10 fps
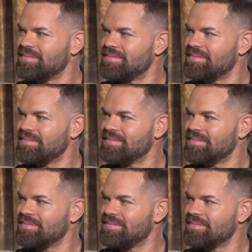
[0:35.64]

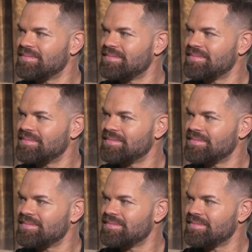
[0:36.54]

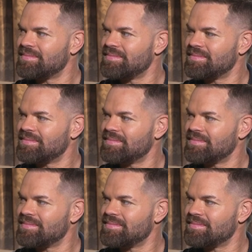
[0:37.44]

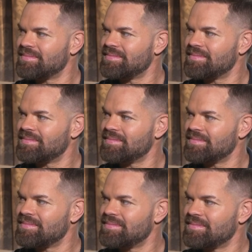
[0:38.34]

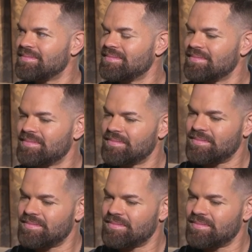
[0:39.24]
(silent)